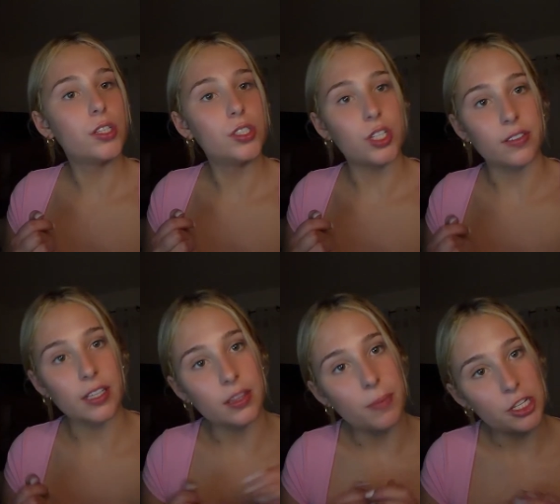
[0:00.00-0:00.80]
Just like
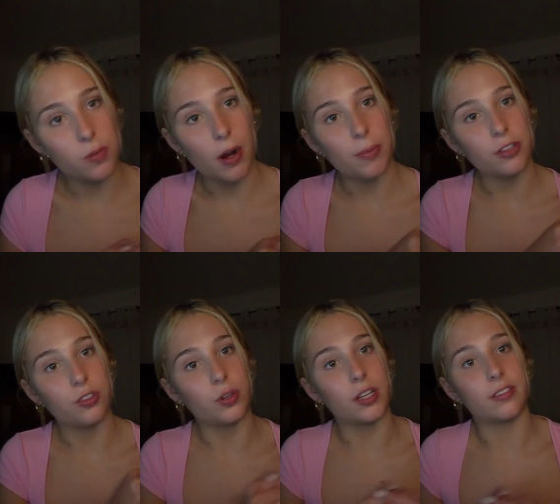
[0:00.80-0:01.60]
the major premise, you
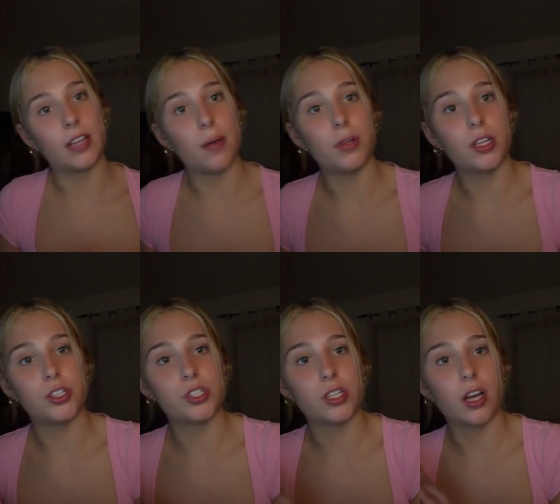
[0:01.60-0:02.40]
can
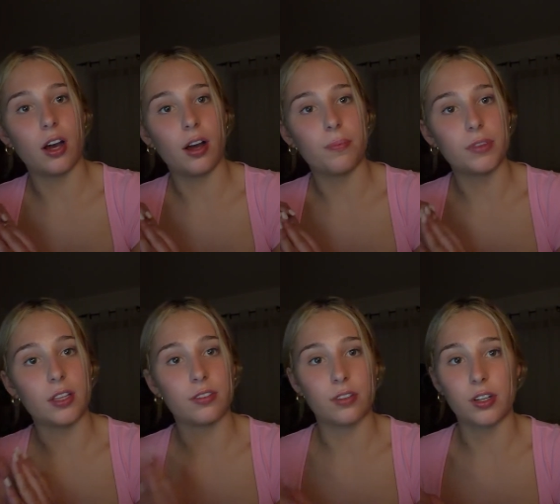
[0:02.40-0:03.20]
establish the
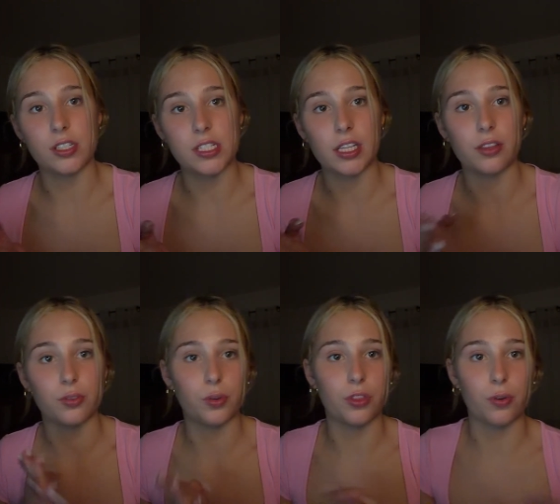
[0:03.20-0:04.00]
certainty
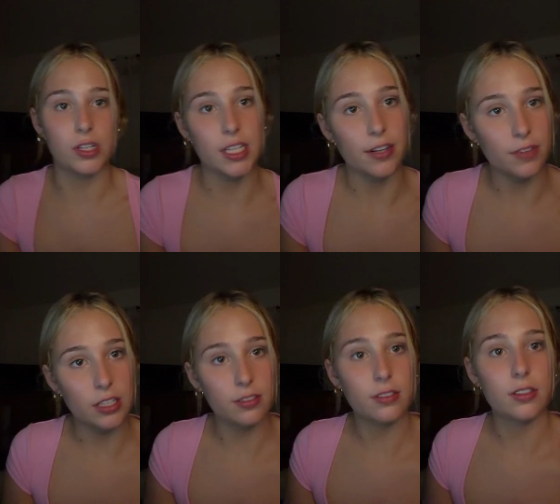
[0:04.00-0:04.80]
through
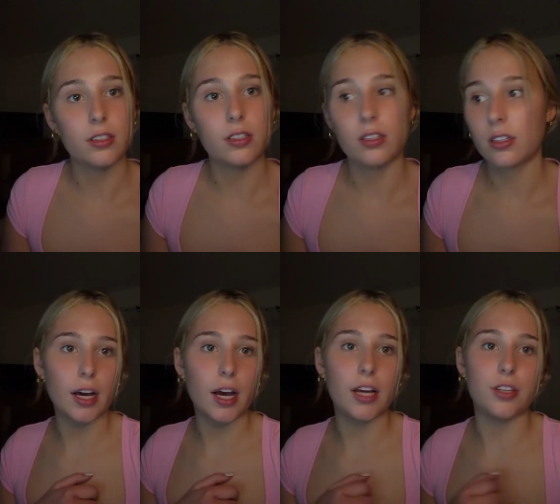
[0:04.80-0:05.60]
authoritativeness,
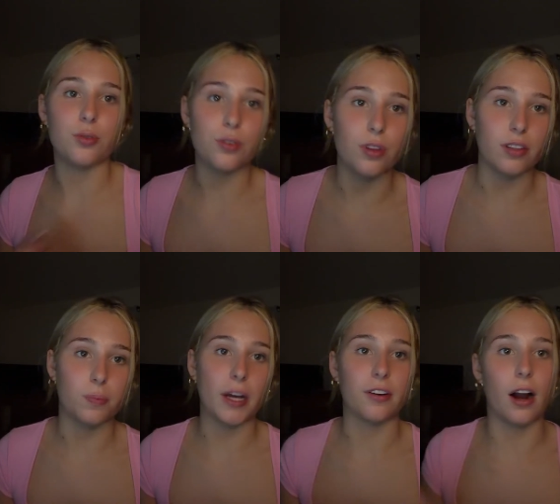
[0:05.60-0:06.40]
and you do this
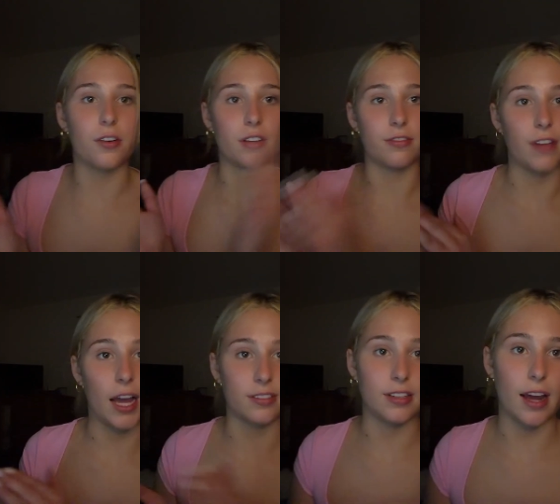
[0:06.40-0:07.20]
by grounding
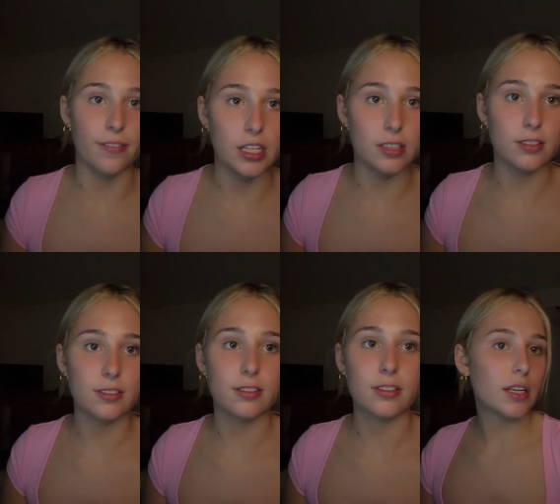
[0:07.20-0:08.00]
facts and evidence.